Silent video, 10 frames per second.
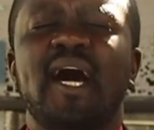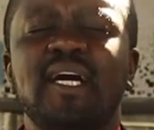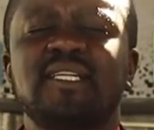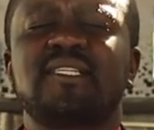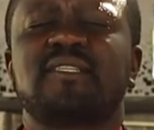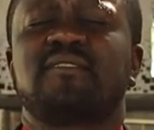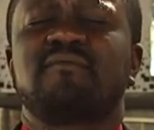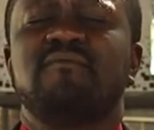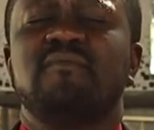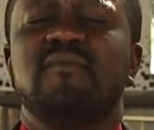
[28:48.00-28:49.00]
heart,
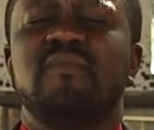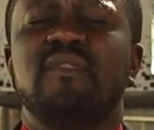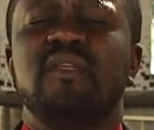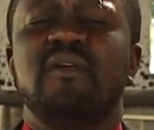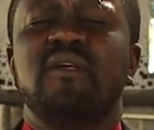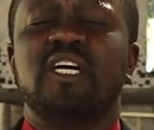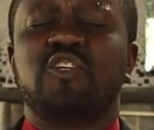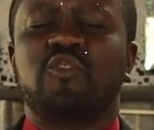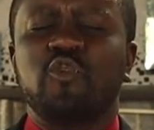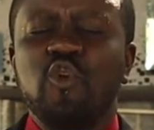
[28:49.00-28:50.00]

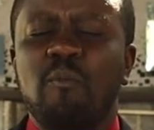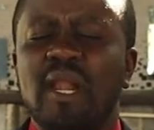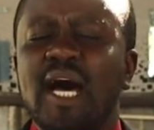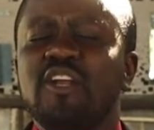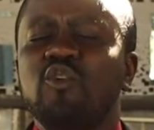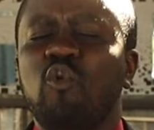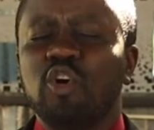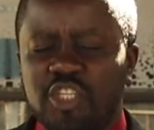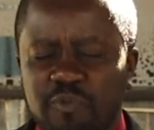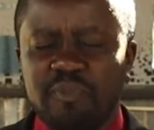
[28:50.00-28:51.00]
that through your blood you
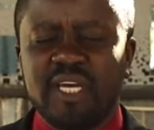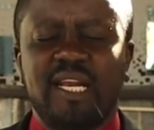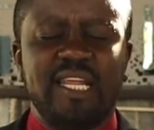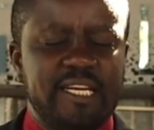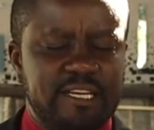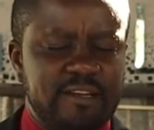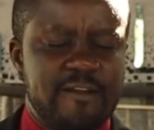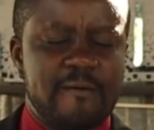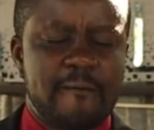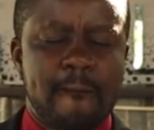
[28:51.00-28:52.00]
wash me clean.
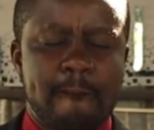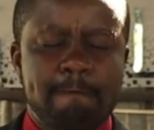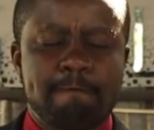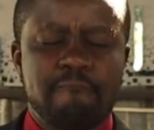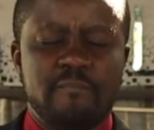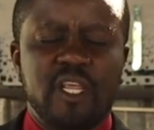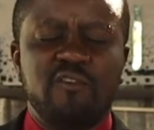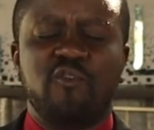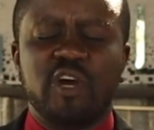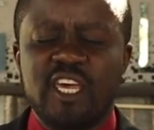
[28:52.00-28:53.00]

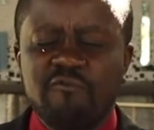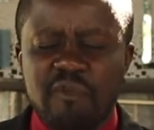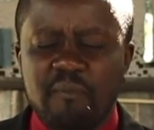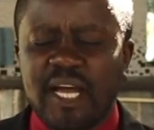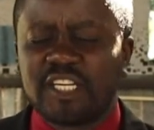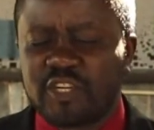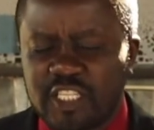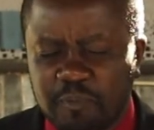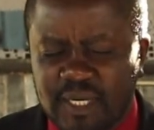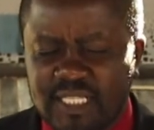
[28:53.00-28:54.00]
Forgive me my
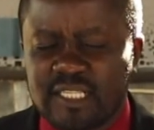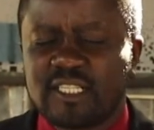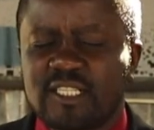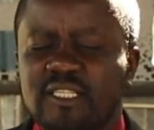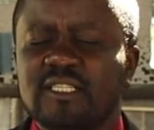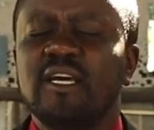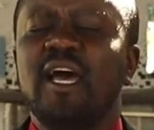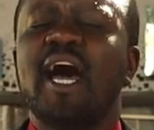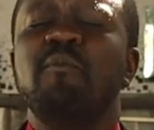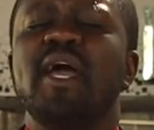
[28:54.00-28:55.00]
trespasses
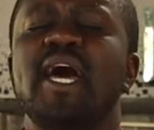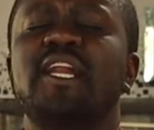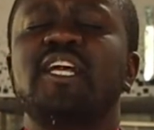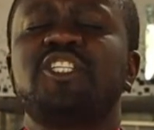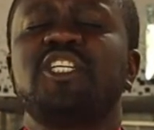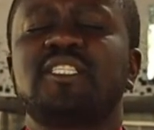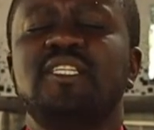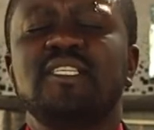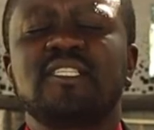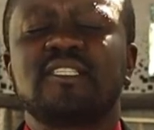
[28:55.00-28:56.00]
and my
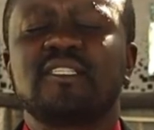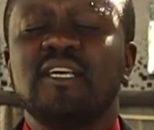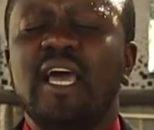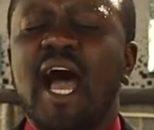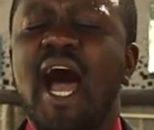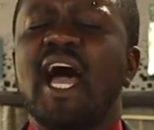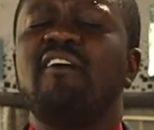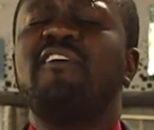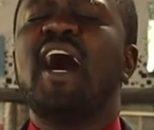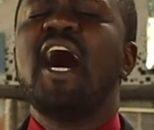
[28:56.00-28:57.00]
unrighteousness. I
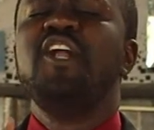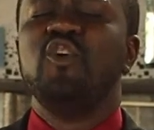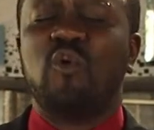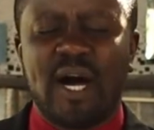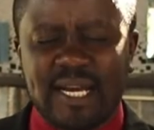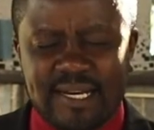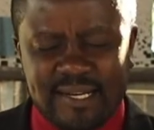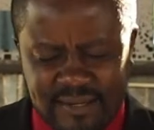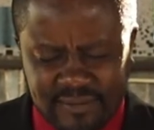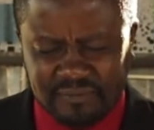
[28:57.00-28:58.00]
have heard your word
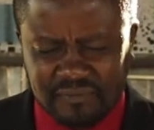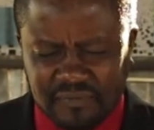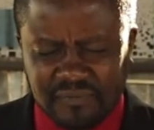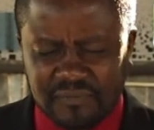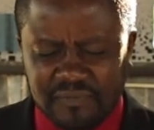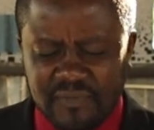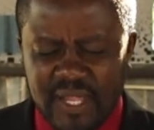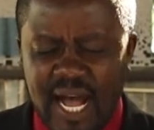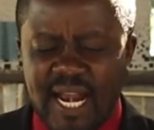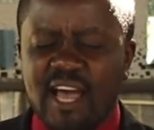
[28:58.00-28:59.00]

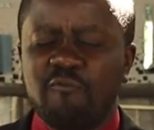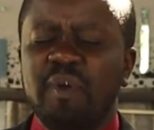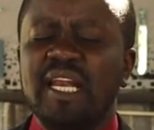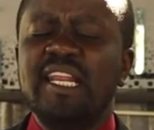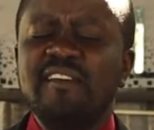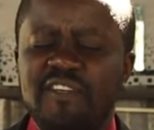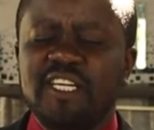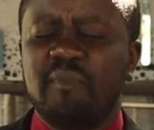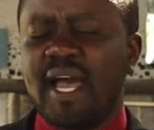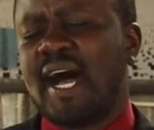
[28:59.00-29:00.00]
and I have believed
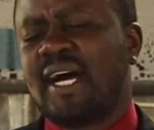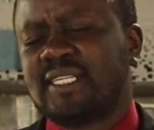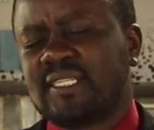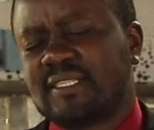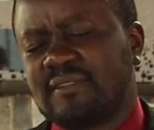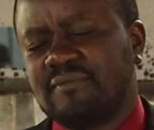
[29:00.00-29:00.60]
in my heart,